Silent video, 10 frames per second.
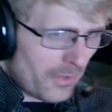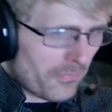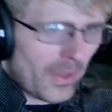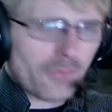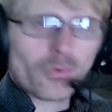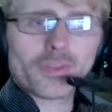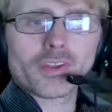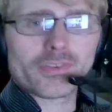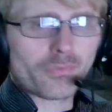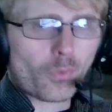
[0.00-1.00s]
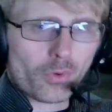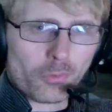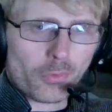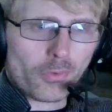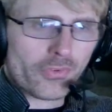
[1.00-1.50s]
favorite that's
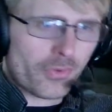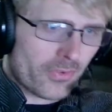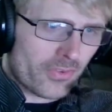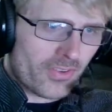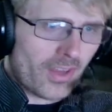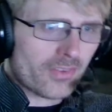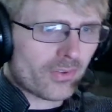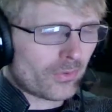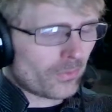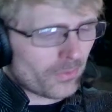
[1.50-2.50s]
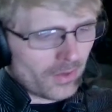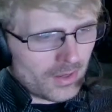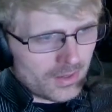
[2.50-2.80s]
affordable, so just stay tuned.